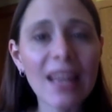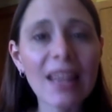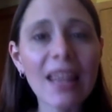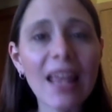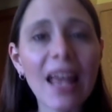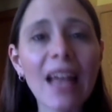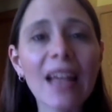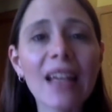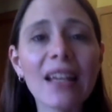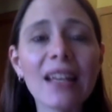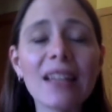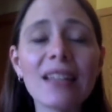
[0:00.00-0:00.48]
And
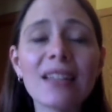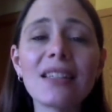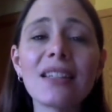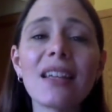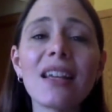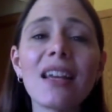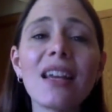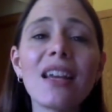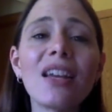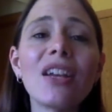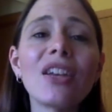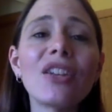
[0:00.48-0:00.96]
that
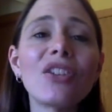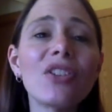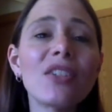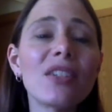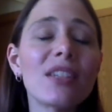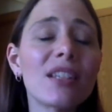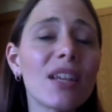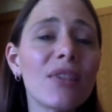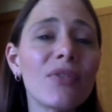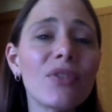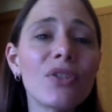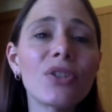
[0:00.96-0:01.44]
is
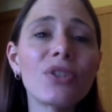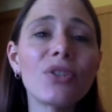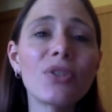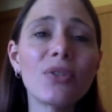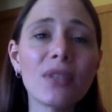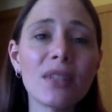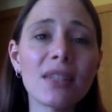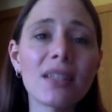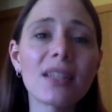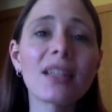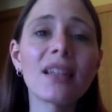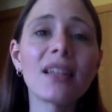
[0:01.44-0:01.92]
just give your
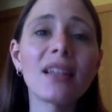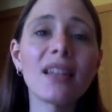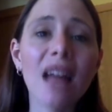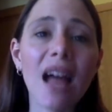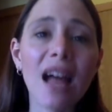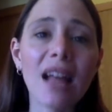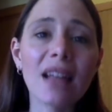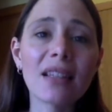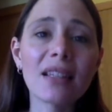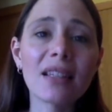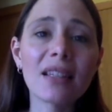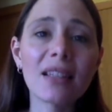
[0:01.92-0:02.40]
students
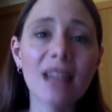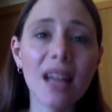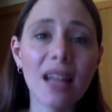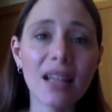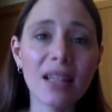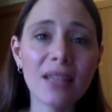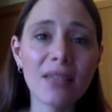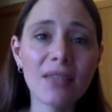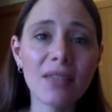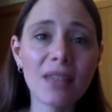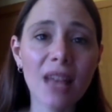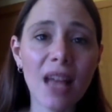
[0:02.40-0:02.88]
lots and
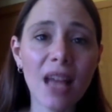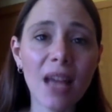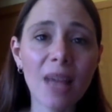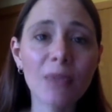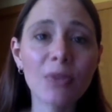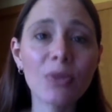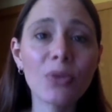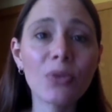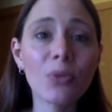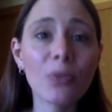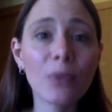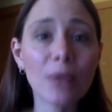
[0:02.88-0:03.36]
lots of
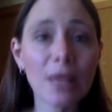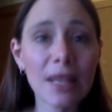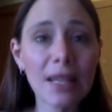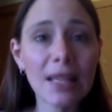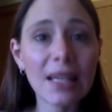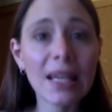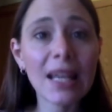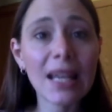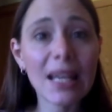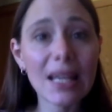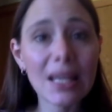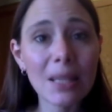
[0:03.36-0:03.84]
time to
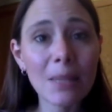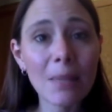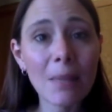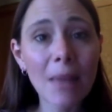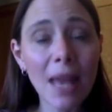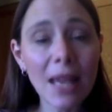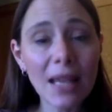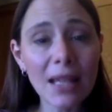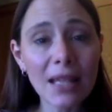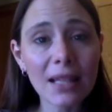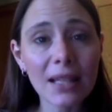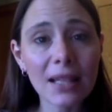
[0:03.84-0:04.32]
read
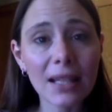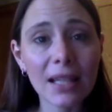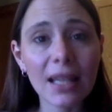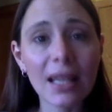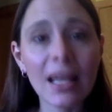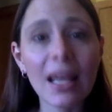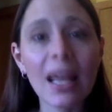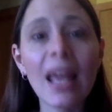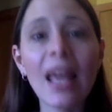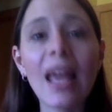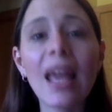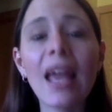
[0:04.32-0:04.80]

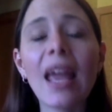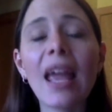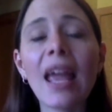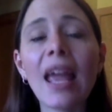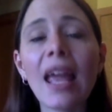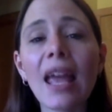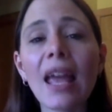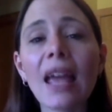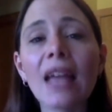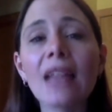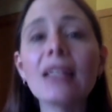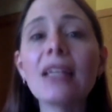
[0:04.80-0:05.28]
independently
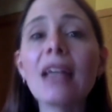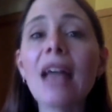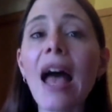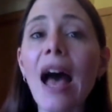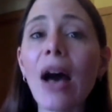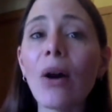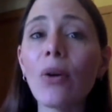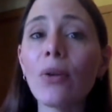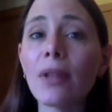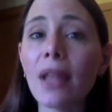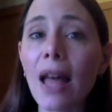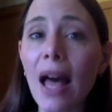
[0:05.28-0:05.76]
and
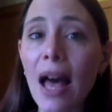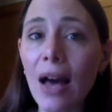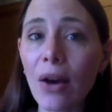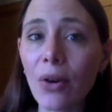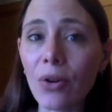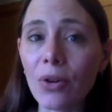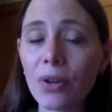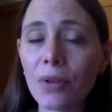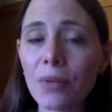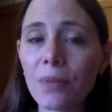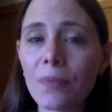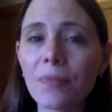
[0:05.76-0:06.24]
out
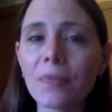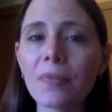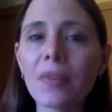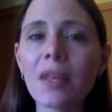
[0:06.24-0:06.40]
loud,